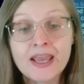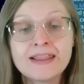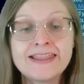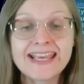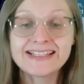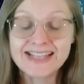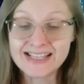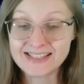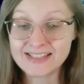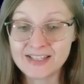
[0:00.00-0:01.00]
The
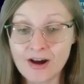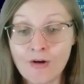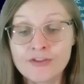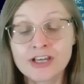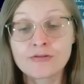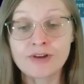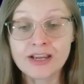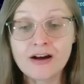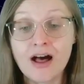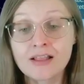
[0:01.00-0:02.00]
intensity of the
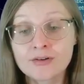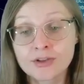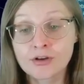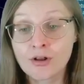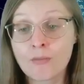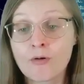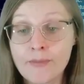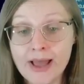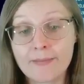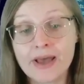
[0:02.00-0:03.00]
green color on the global
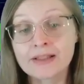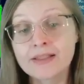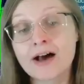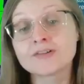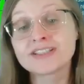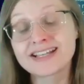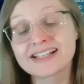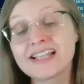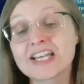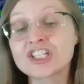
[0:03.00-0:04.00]
map allows the
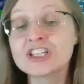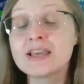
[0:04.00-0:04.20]
collection